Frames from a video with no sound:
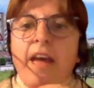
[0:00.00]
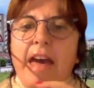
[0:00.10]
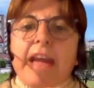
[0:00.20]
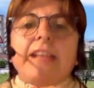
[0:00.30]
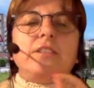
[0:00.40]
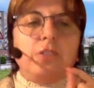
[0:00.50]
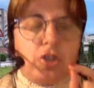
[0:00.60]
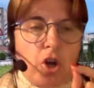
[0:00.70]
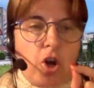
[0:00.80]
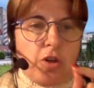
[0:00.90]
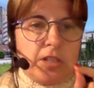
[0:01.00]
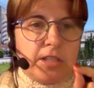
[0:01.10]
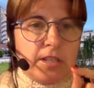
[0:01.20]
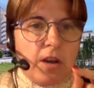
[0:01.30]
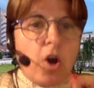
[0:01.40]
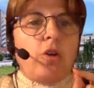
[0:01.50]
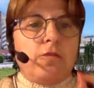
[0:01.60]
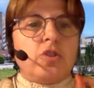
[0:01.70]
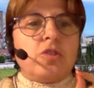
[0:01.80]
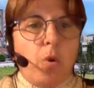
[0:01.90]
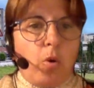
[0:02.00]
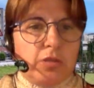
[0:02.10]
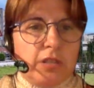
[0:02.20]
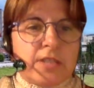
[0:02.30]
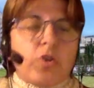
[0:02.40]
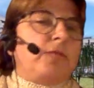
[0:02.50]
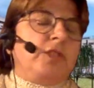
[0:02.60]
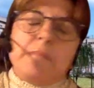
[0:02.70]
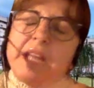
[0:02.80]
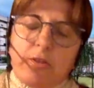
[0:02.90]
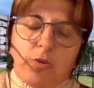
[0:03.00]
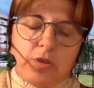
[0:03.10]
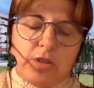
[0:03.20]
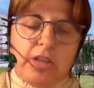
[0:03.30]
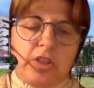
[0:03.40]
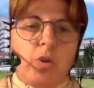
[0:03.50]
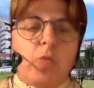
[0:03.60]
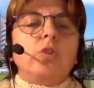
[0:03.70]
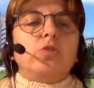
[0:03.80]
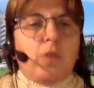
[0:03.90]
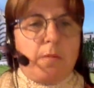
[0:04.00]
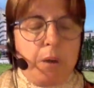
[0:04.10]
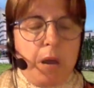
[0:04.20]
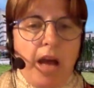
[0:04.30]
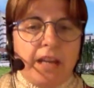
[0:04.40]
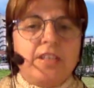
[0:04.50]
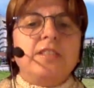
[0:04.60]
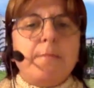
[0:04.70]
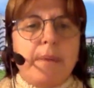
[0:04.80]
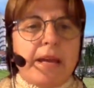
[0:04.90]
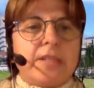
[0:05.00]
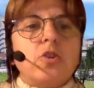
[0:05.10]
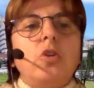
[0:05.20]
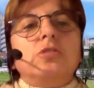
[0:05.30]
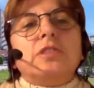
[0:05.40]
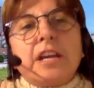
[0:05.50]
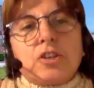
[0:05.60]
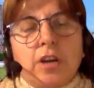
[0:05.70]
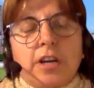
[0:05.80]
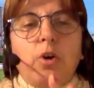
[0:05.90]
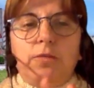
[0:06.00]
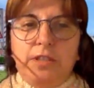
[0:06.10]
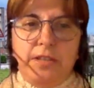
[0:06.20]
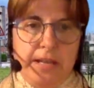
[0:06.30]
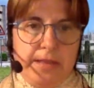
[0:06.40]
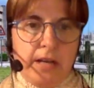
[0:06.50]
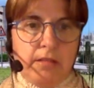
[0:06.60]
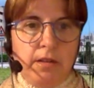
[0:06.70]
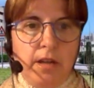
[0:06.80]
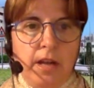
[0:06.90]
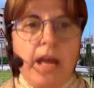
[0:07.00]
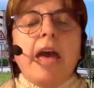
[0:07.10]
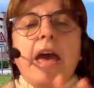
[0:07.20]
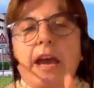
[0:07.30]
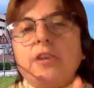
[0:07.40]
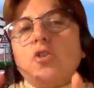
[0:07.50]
And the choice of the models, of the methods that we want to apply, depends on the nature of the data and